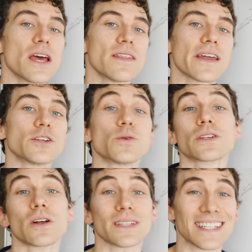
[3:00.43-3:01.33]
they can do
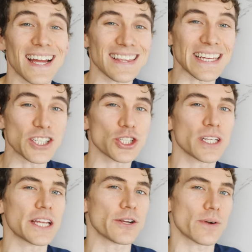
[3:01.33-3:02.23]
what's called a dilation
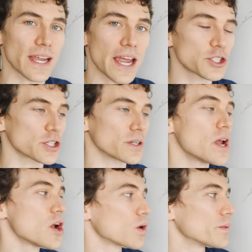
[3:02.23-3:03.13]
and irrigation,
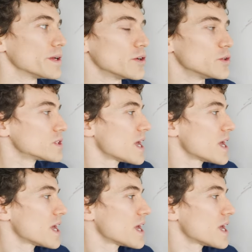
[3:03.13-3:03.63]
where we use